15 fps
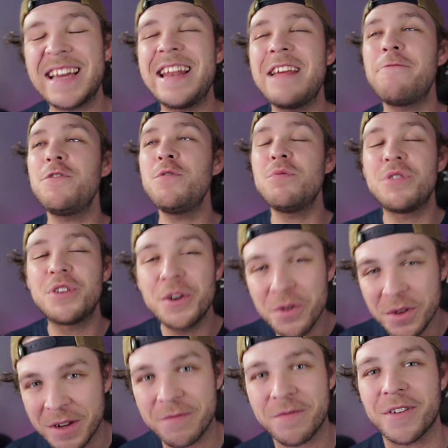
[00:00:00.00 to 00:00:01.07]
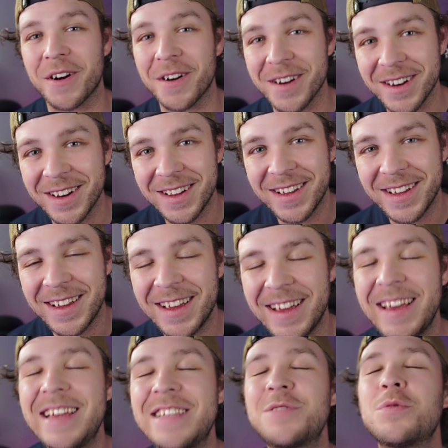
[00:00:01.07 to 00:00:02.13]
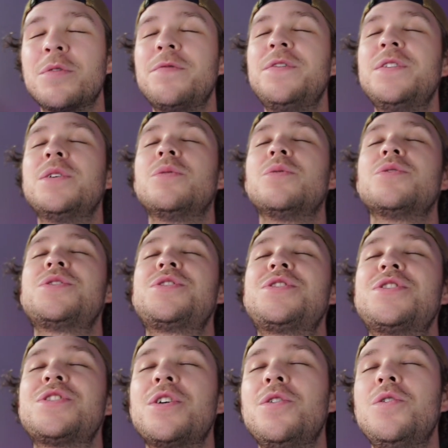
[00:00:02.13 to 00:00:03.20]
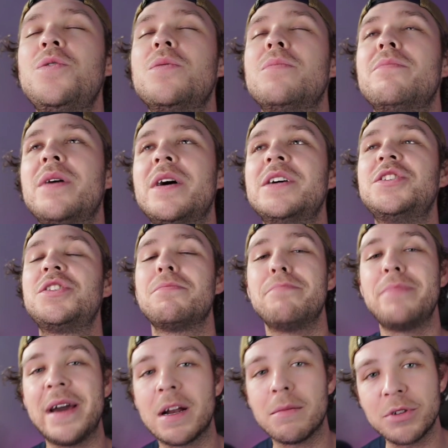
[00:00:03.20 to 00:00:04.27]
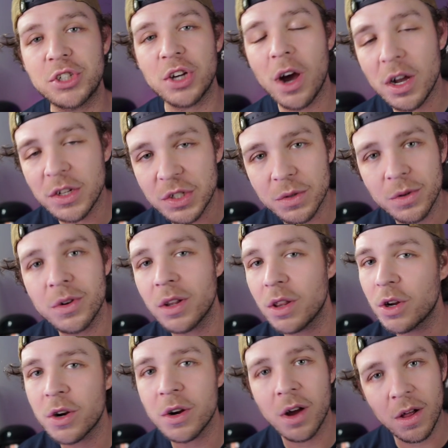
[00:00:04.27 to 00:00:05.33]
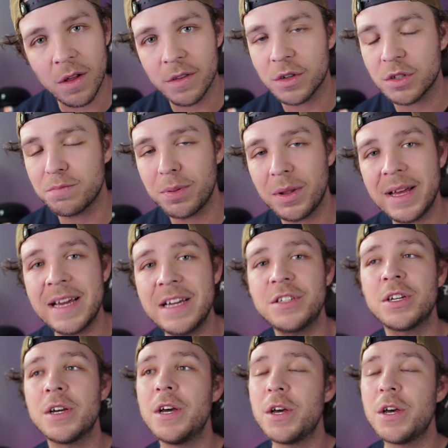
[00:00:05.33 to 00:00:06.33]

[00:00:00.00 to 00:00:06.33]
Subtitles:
And if you do convert, it's gonna feel so much better, but you're also gonna learn all of those plays.